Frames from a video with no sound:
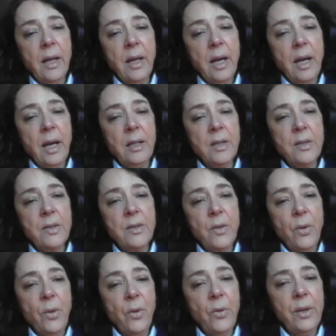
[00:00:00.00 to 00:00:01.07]
I
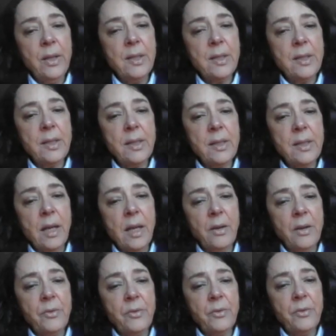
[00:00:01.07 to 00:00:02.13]
saw this
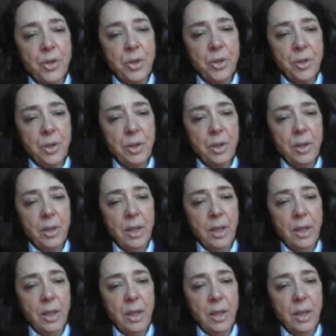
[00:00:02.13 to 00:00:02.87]
reaction